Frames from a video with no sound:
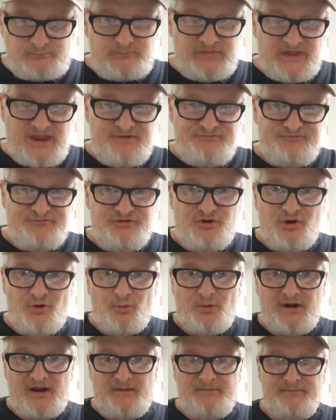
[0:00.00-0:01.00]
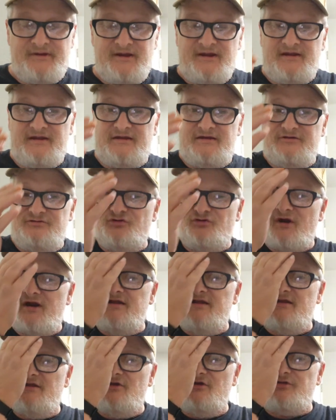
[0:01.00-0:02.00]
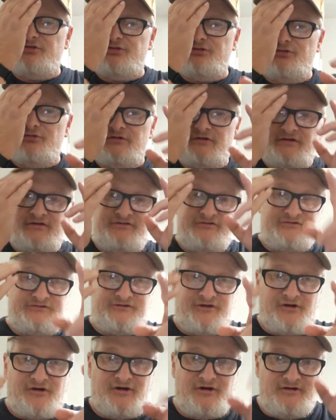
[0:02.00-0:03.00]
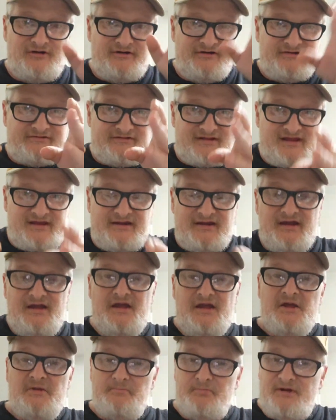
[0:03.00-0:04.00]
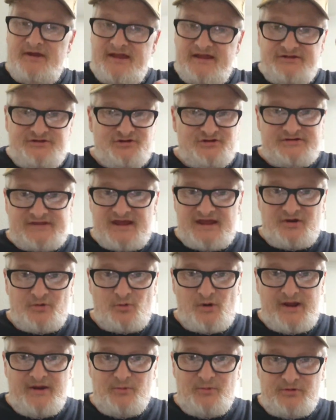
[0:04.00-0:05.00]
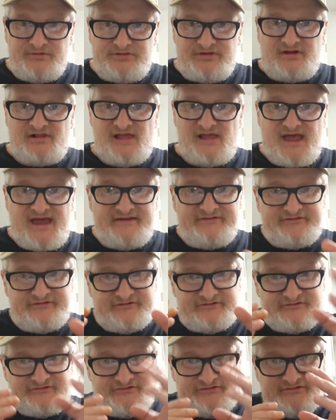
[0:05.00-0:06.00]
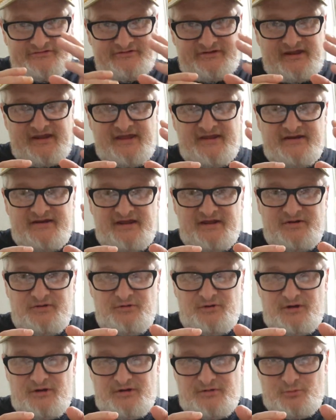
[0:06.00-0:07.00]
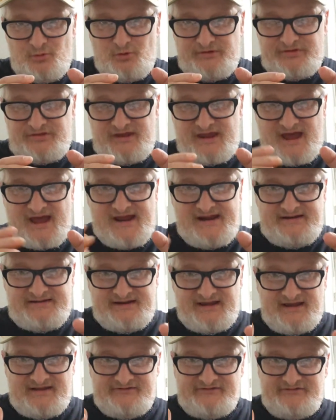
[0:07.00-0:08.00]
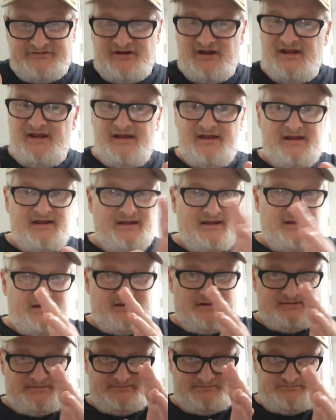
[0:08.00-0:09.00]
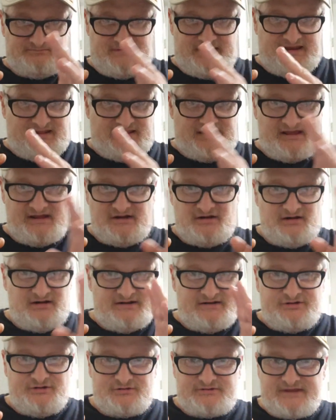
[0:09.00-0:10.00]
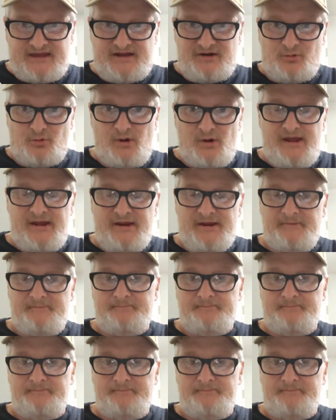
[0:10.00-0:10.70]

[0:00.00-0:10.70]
If you know what I mean. You try to look through the scar, and it's like, but he took that away with the glasses and with the eye test. He literally took that away.